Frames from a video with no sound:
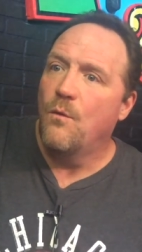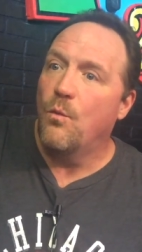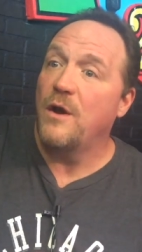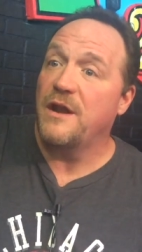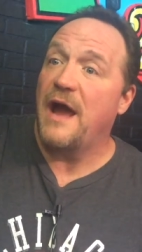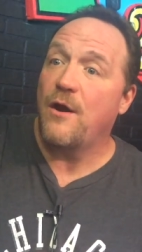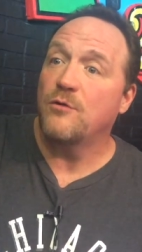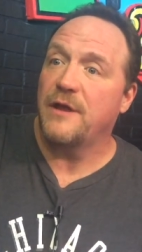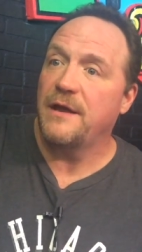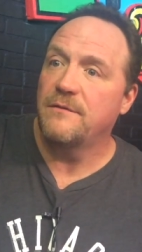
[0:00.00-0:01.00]
one night
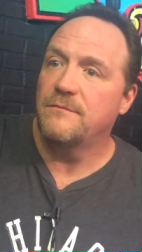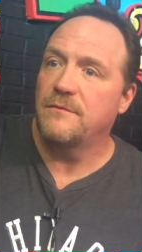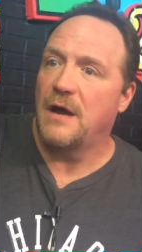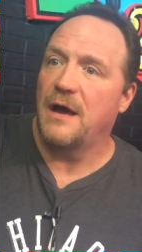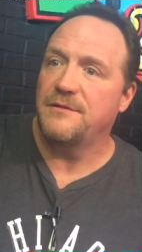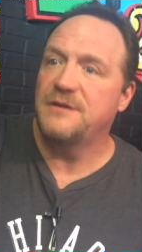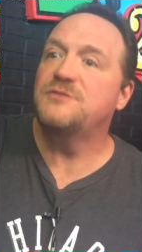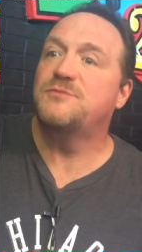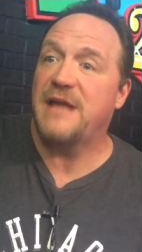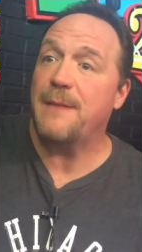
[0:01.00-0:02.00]
only. Uh,
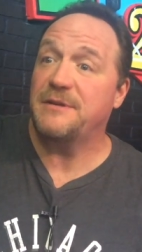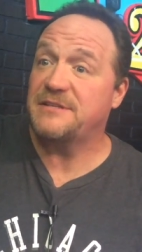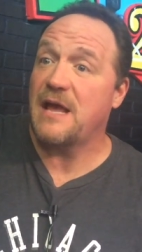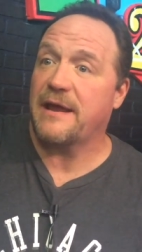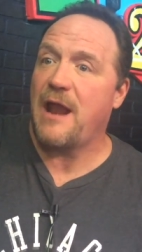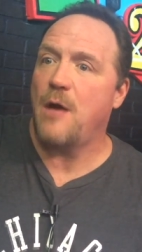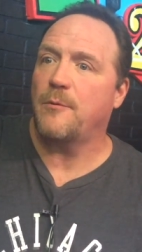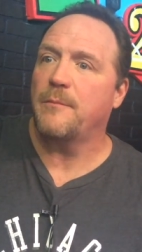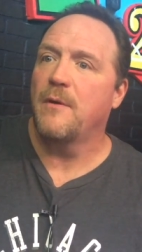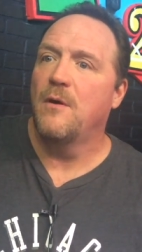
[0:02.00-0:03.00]
he's taping his second album."